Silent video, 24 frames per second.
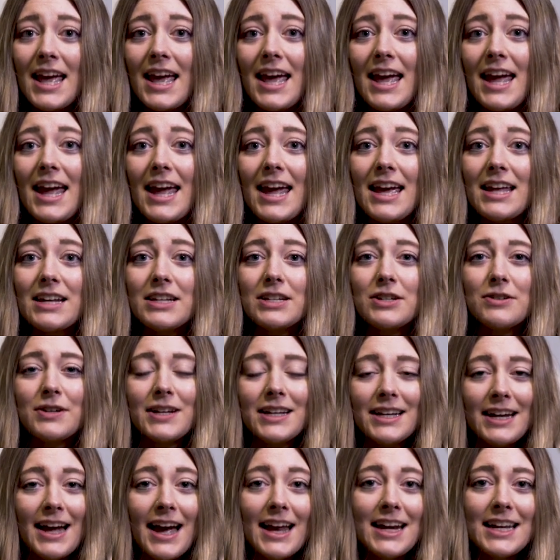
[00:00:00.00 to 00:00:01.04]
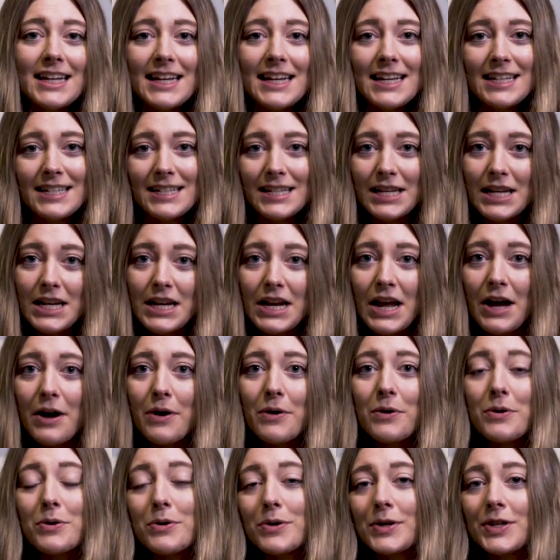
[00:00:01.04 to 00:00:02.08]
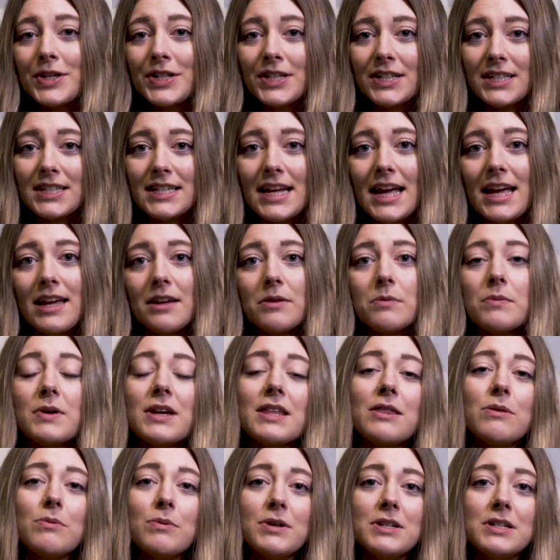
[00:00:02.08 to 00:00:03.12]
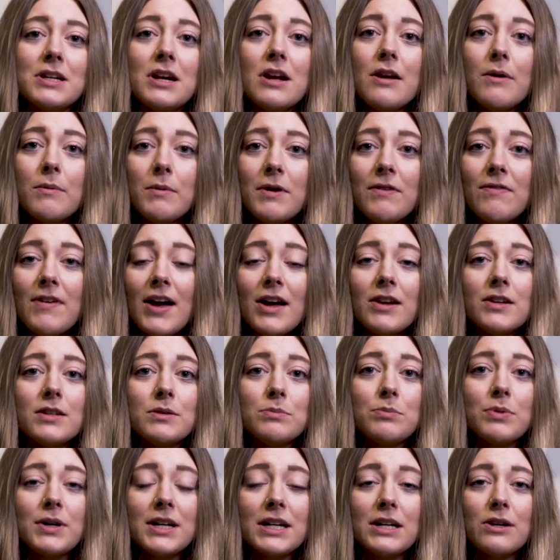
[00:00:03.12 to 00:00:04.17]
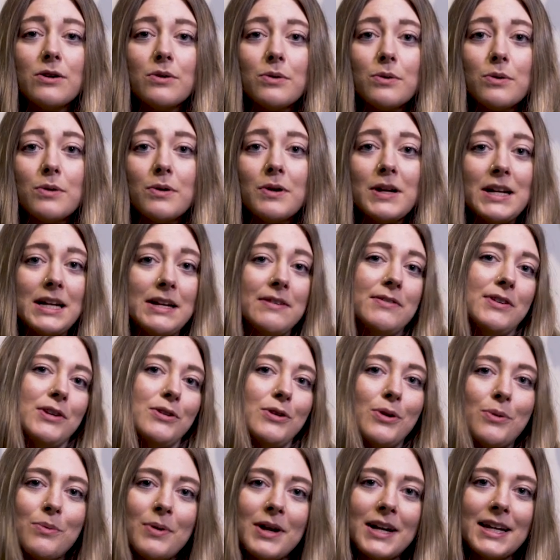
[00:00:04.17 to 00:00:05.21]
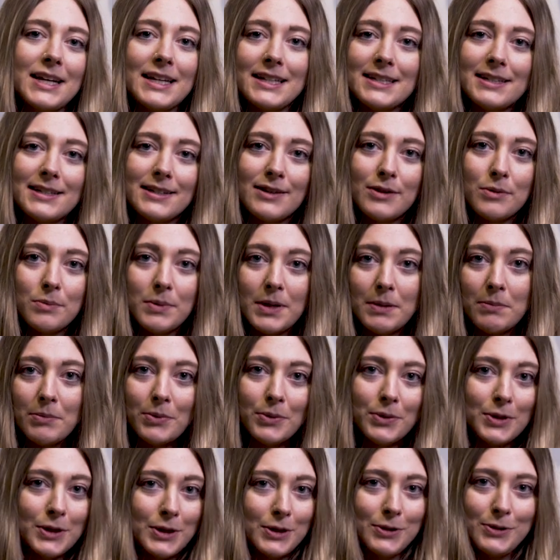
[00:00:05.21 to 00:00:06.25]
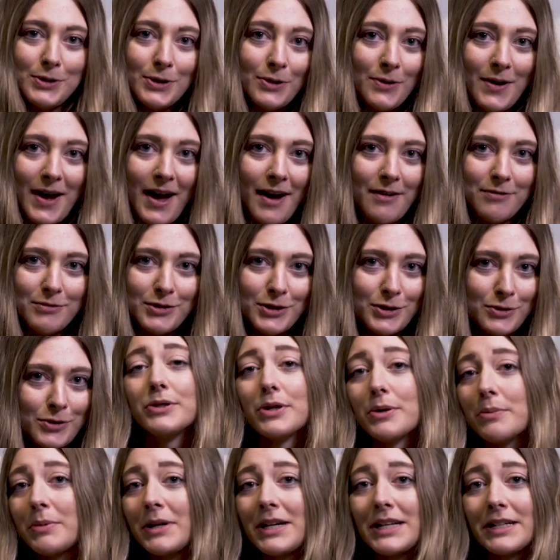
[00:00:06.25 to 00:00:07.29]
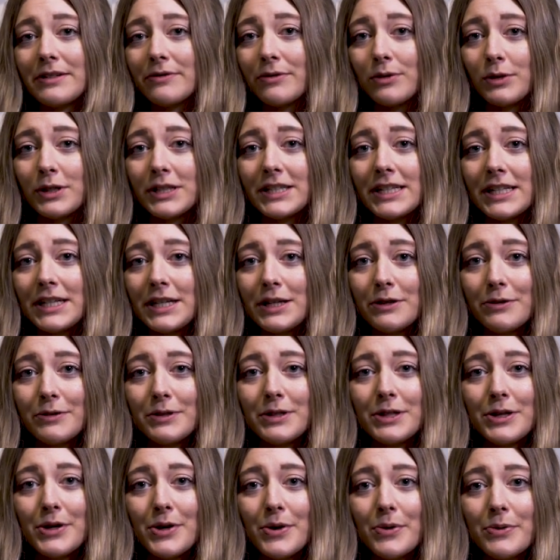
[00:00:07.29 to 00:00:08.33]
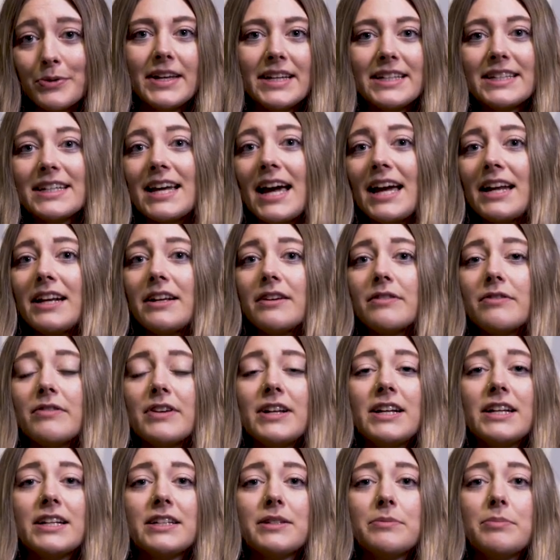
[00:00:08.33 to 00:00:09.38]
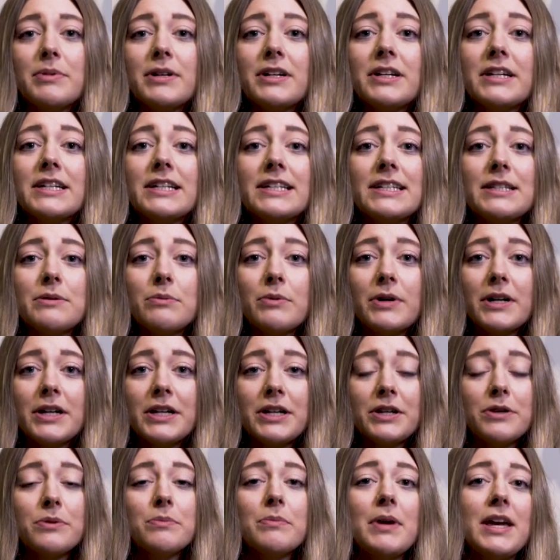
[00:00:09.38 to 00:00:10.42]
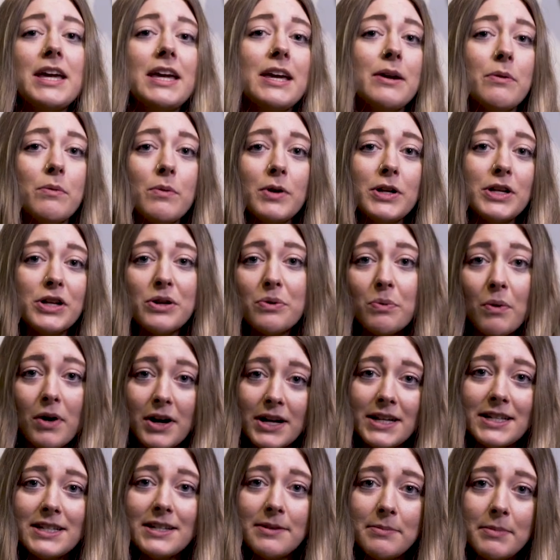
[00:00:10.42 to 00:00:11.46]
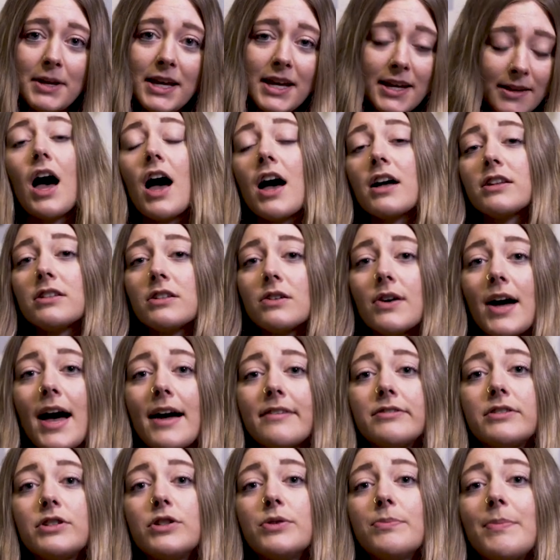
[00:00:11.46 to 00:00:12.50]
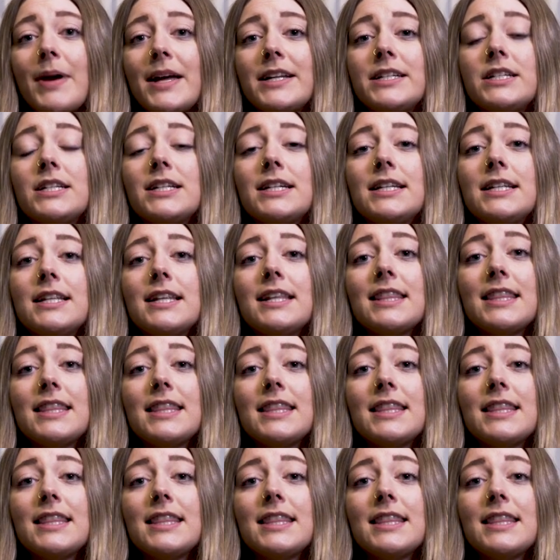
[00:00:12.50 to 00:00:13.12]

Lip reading: and you can kind of get to know who you're staying with, which we found is pretty cool. And if you don't want to get to know people, you don't have to. Nobody's forcing you to. It's kind of an experience where you make it what you want it to be. I also have to mention